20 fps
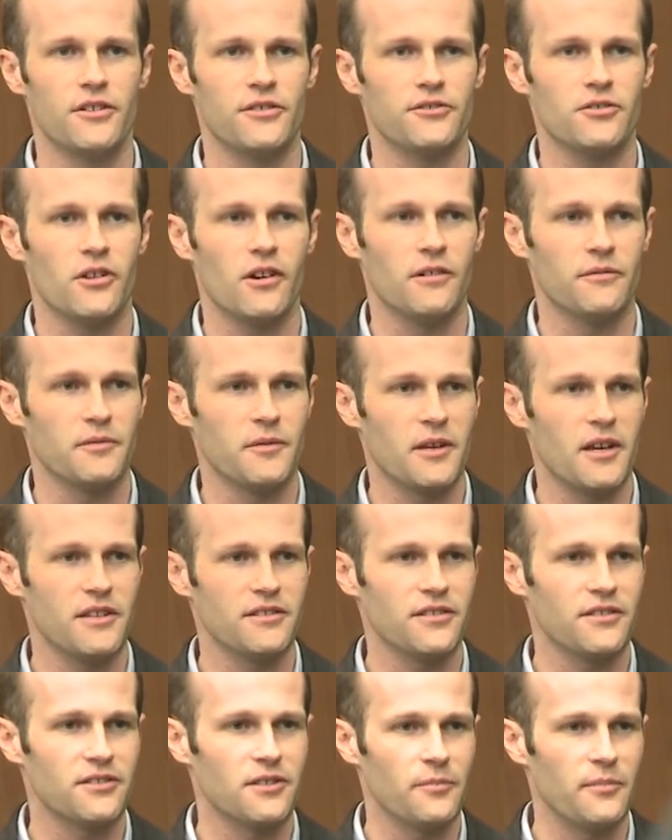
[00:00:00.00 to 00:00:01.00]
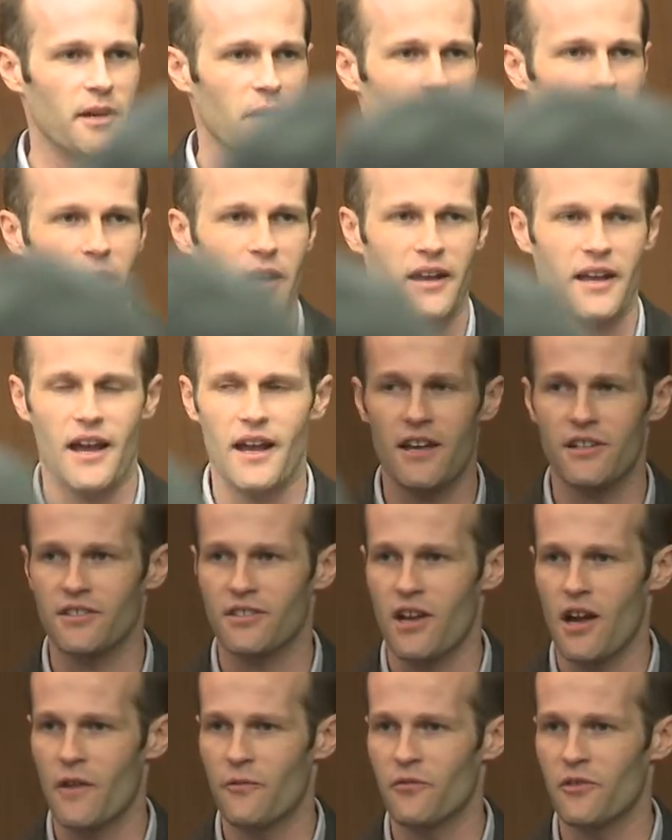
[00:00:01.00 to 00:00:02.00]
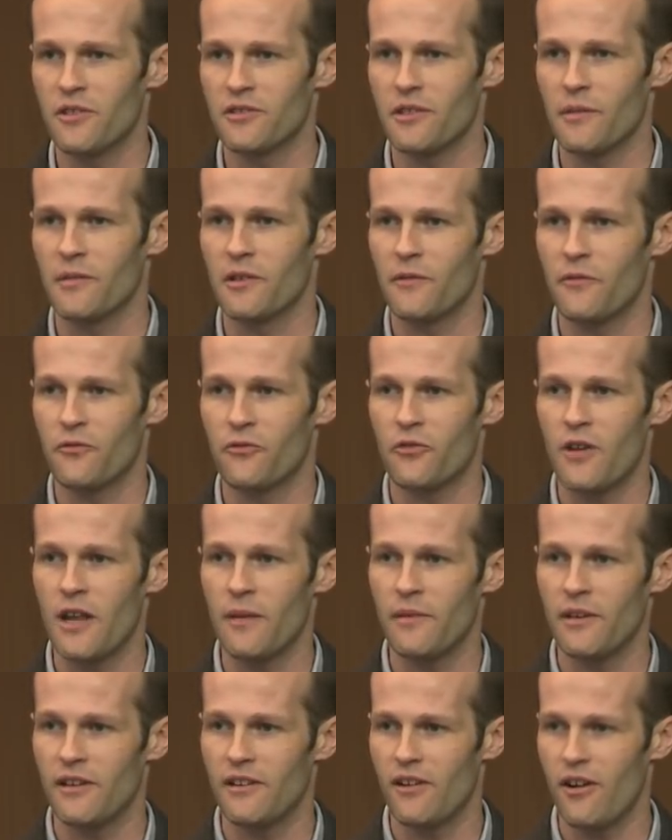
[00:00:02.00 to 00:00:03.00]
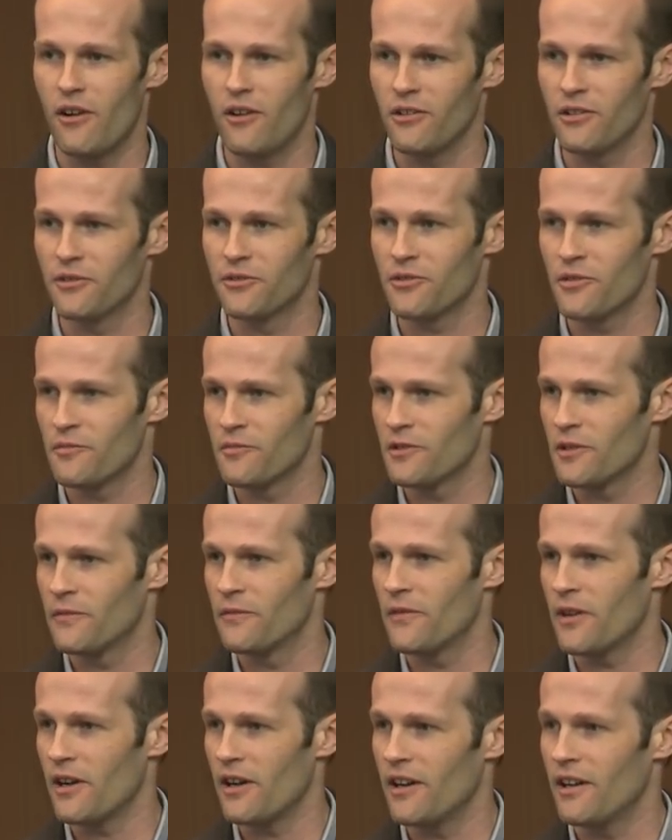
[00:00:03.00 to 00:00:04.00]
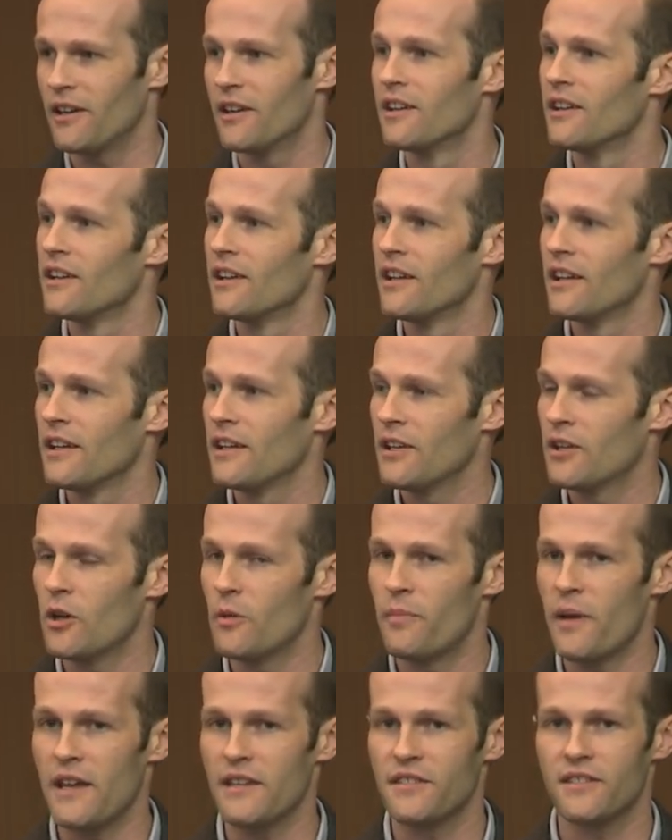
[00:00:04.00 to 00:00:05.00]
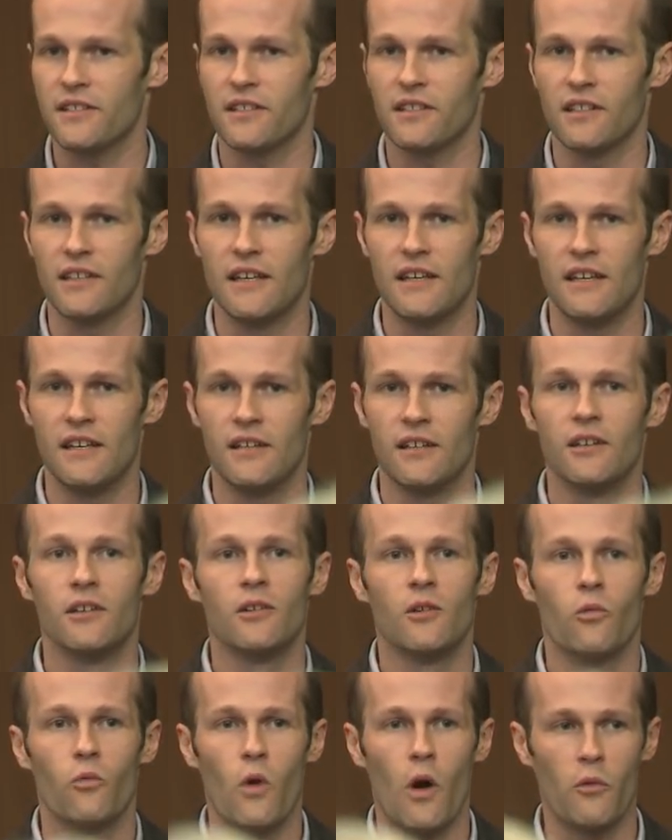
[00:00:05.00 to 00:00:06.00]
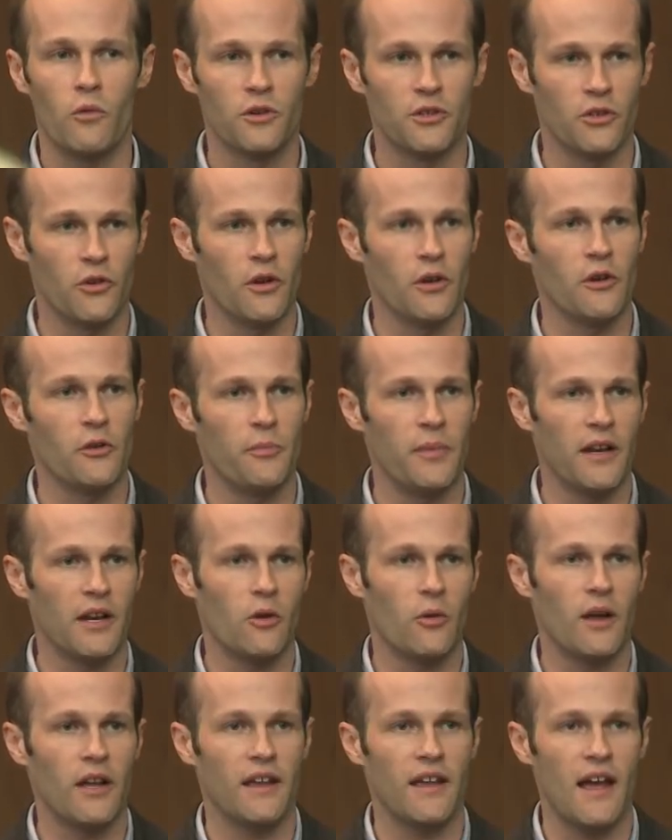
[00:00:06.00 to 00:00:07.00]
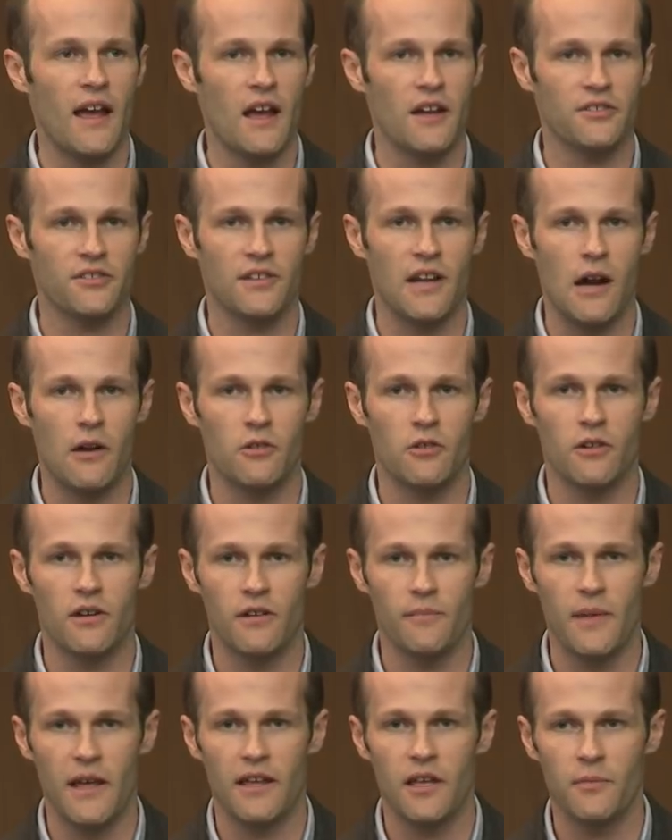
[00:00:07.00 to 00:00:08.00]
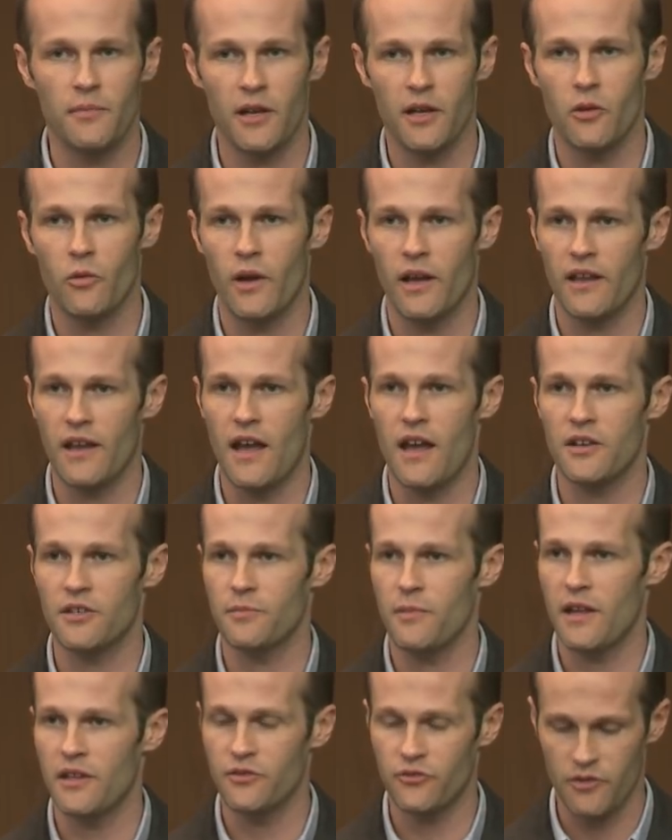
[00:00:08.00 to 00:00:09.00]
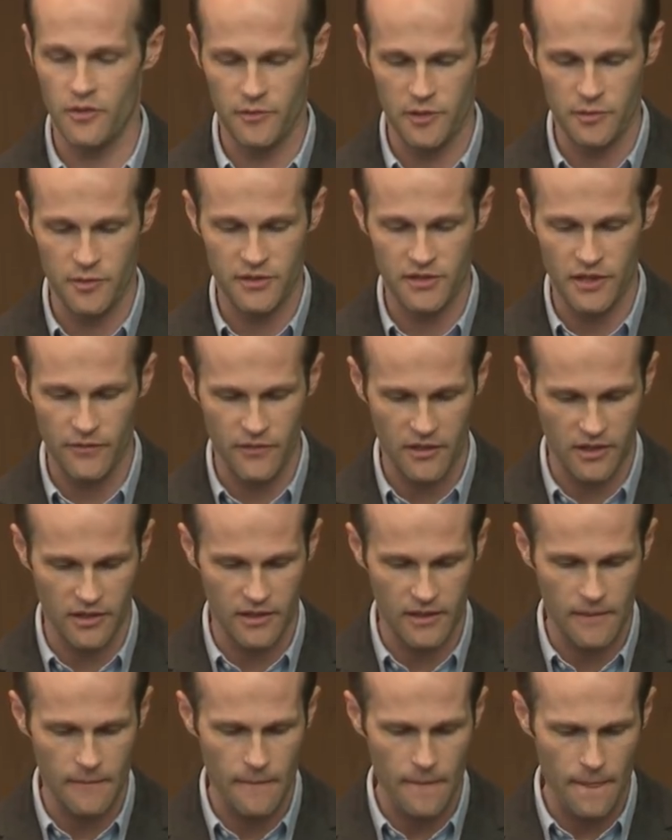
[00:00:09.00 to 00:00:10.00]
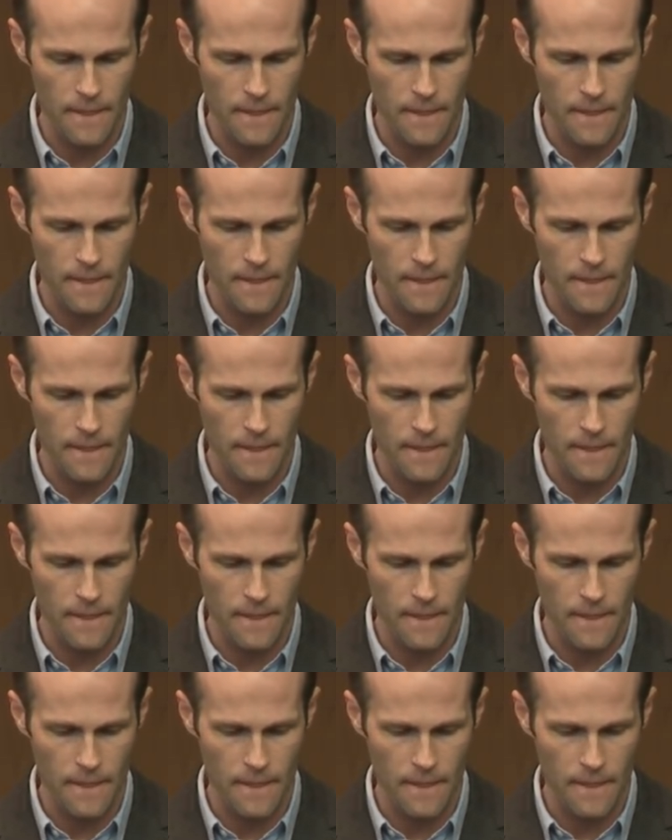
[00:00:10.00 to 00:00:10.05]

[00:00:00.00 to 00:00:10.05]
So because this is a Bitcoin Cash conference, I'm going to frame it all in terms of uh, you know, basically what we're doing with Bitcoin Cash and how we're making Bitcoin Cash mainstream specifically.